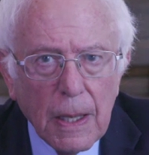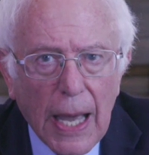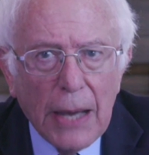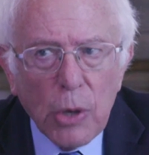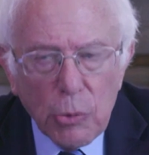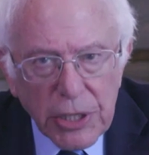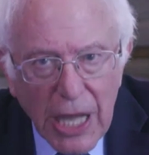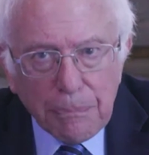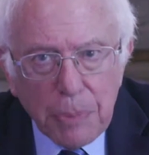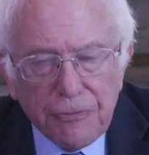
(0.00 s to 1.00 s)
And we will
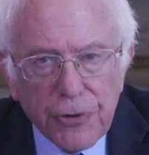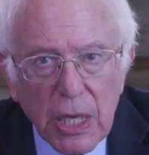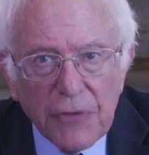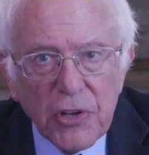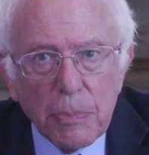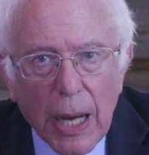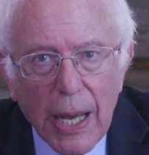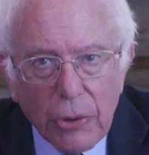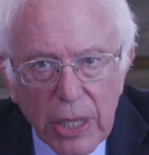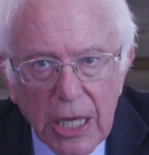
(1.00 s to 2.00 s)
not be forgiven by
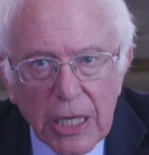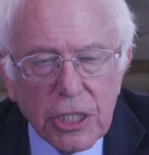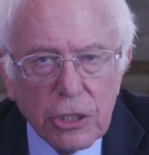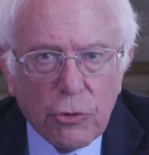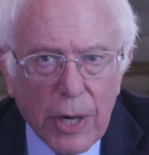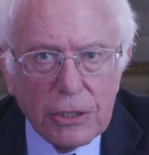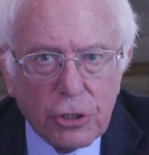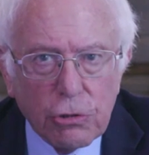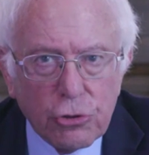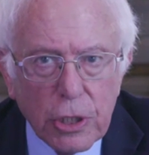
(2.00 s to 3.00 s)
our kids and
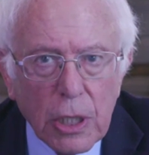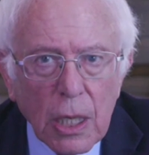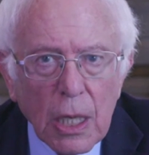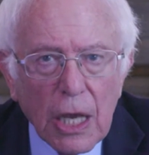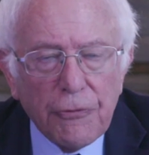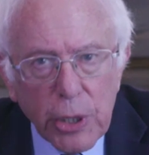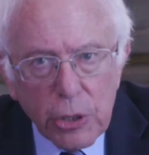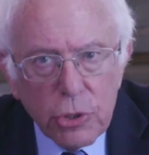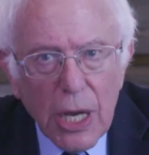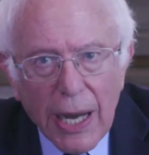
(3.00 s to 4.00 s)
grandchildren if we
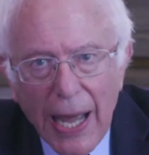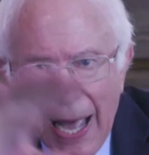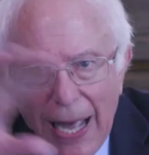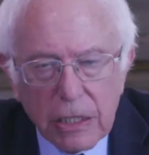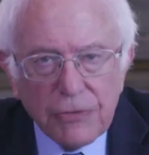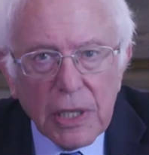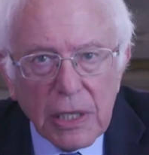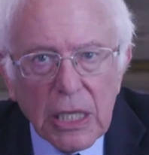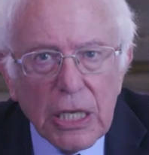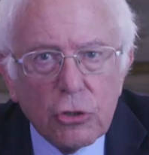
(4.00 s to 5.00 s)
do not actively
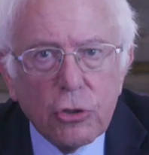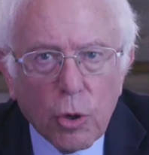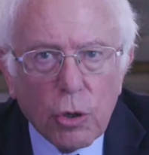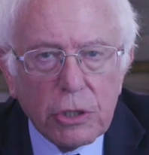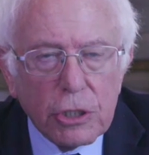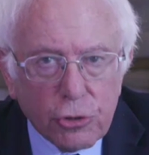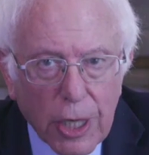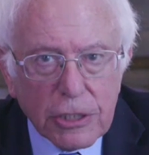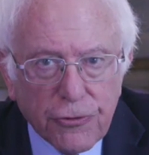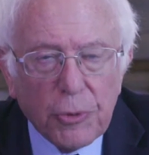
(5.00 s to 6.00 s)
lead the world in
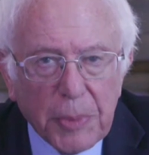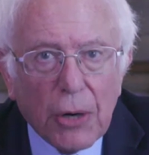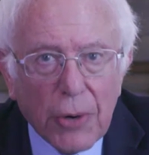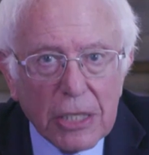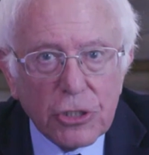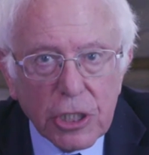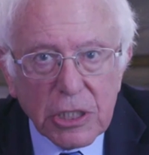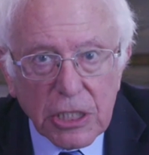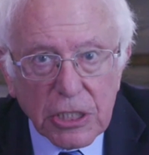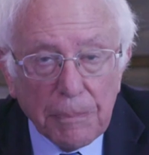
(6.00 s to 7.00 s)
transforming our energy
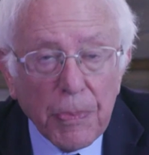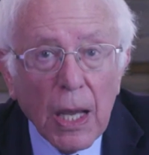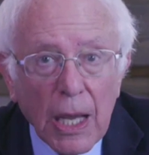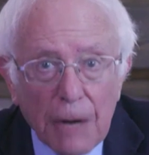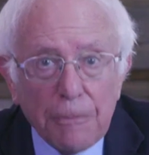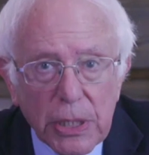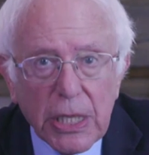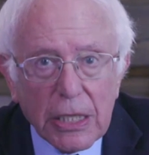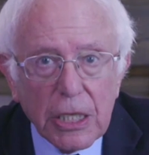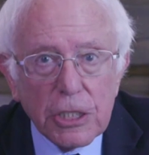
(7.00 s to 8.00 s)
system and
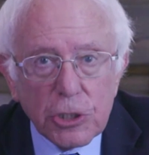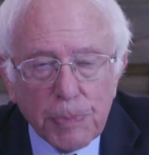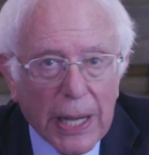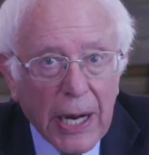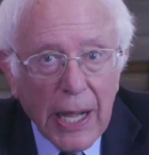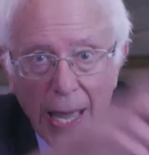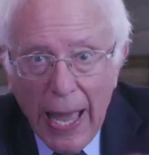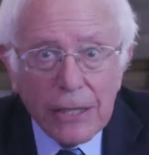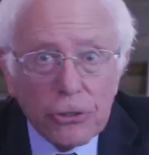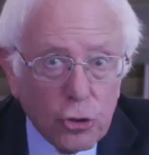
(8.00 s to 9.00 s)
protecting this planet.
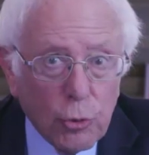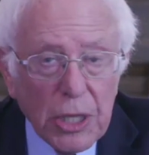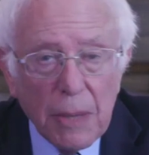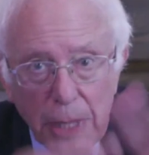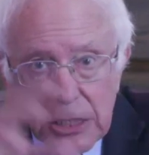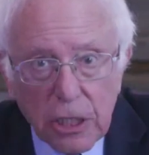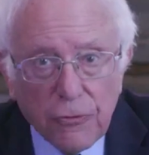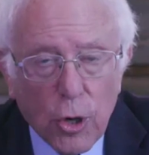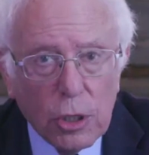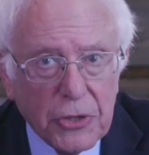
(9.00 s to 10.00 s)
And Drew, in the midst of
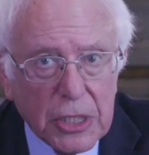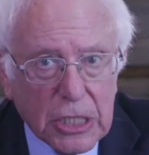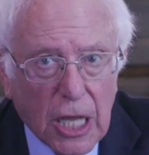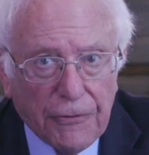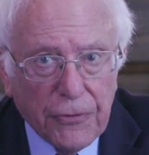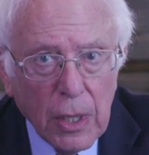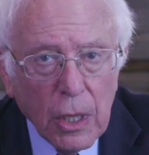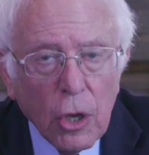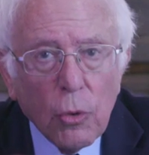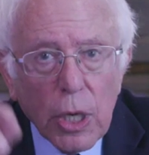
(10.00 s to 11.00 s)
all of this stuff,
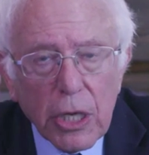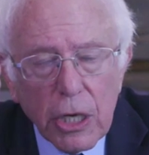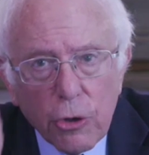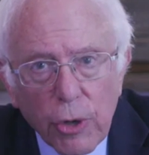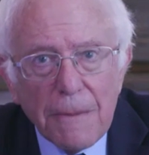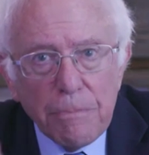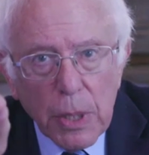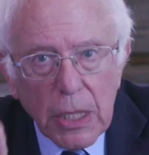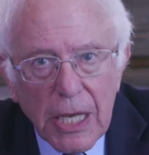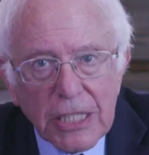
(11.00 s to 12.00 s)
we're going to create
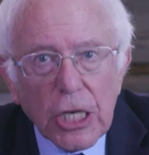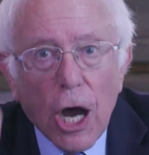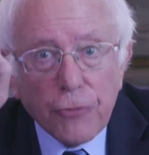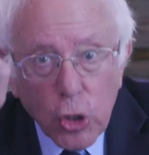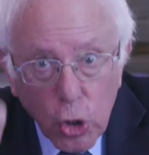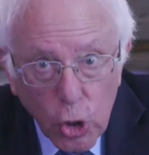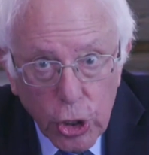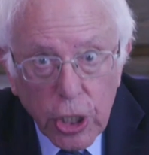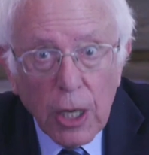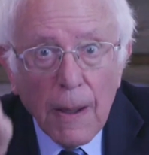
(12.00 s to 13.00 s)
millions of
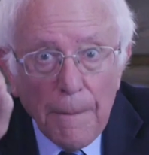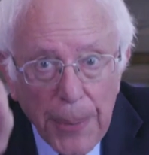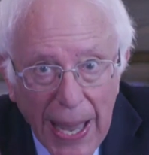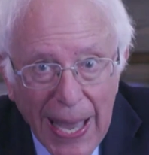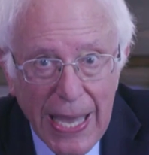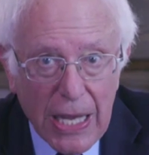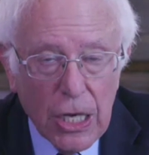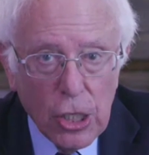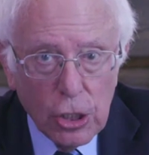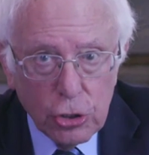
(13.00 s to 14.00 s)
good
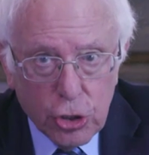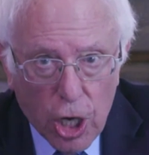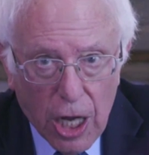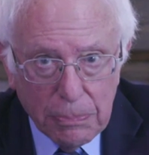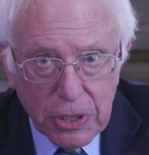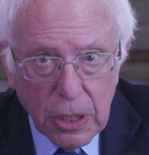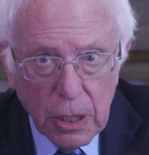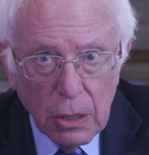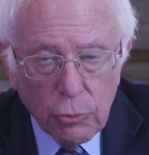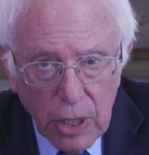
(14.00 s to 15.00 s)
paying jobs
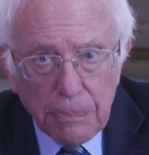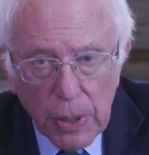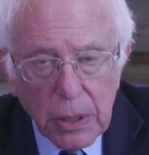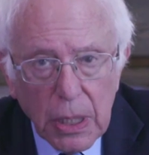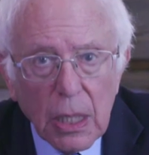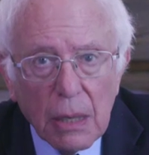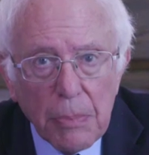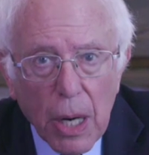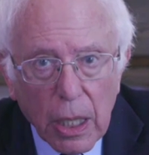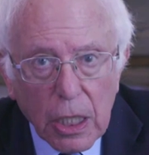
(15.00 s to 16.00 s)
rebuilding
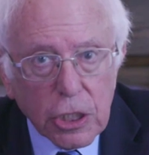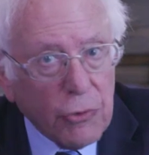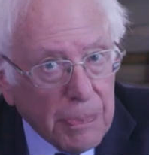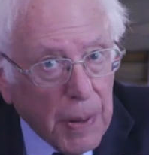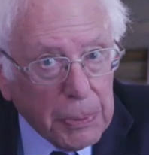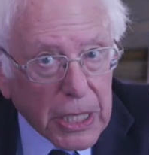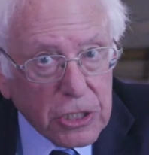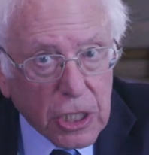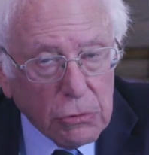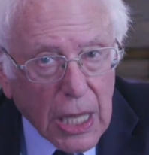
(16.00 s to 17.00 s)
America. So
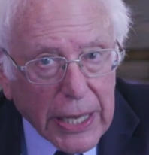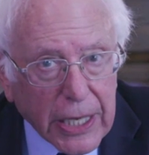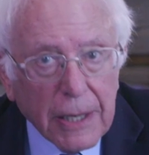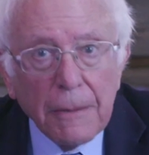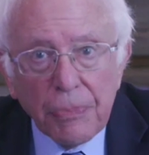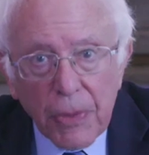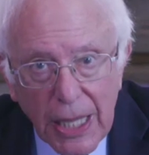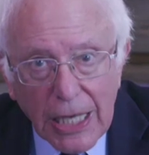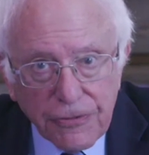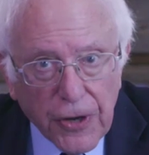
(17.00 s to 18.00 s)
Republicans don't like it,
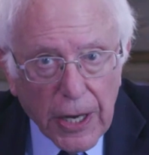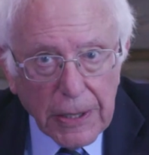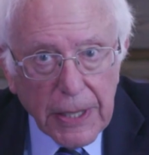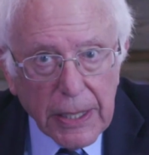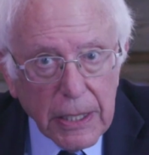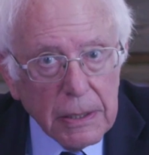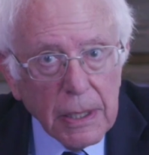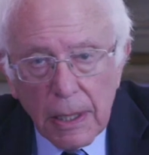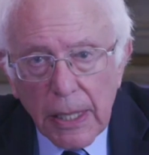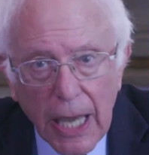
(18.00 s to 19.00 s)
that's fine. They can
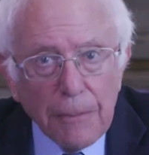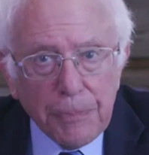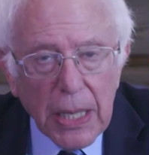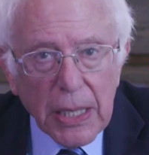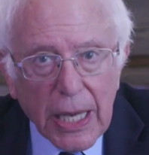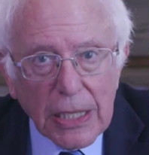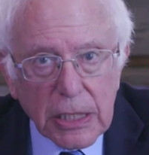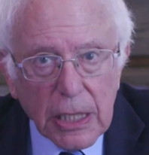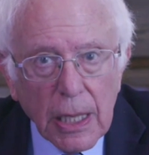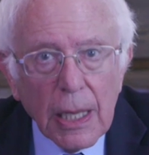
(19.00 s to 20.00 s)
campaign against
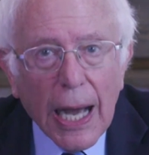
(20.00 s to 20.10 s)
it.